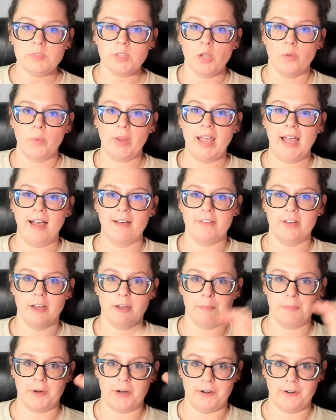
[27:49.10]
We have
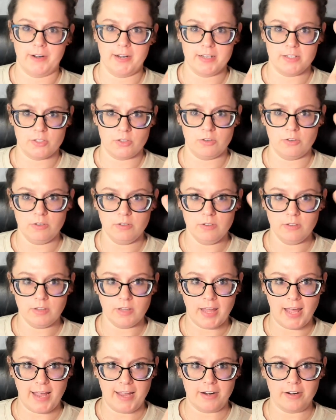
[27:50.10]
a parietal
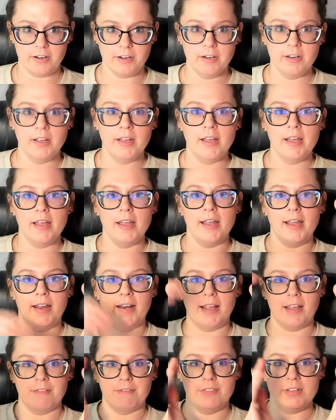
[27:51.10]
layer and
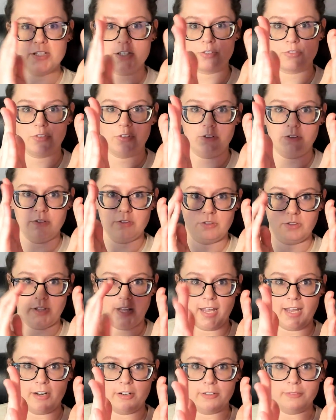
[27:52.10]
a visceral
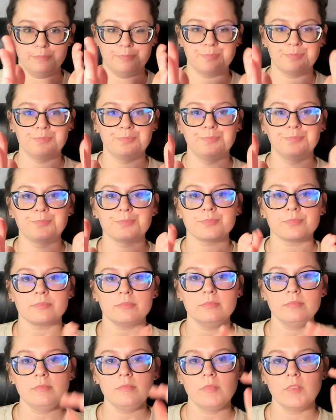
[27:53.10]
layer.
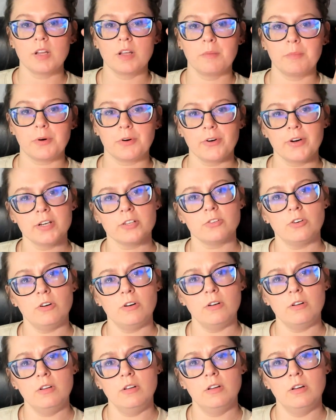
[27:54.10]

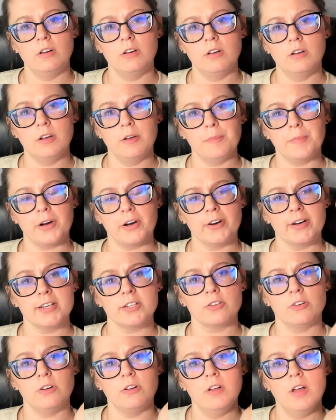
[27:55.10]
Parietal
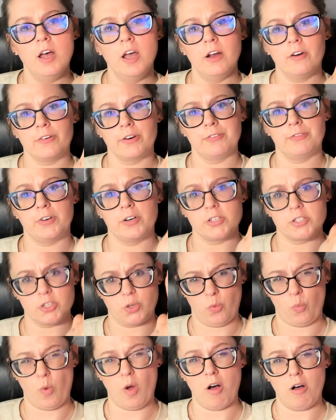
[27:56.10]
refers
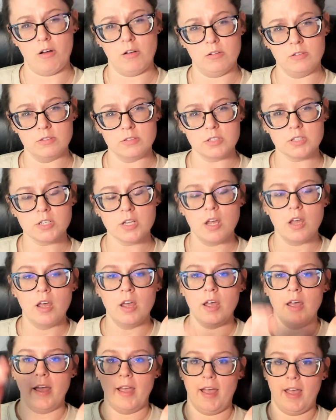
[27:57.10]
to walls,
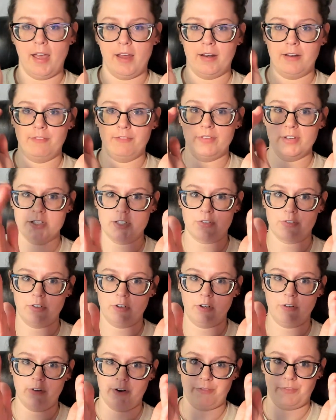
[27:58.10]
and
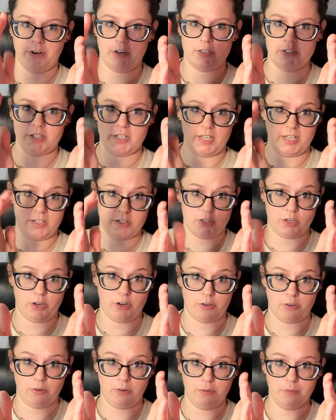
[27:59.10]
visceral refers to
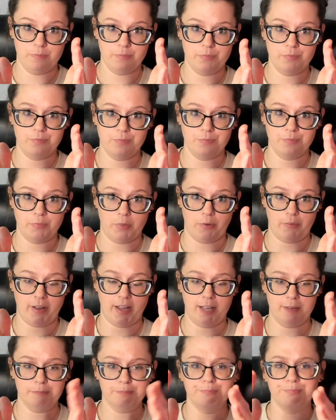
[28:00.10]
internal.
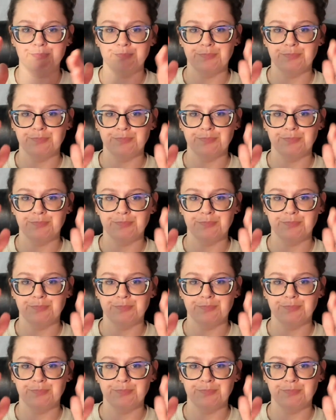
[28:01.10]
Okay.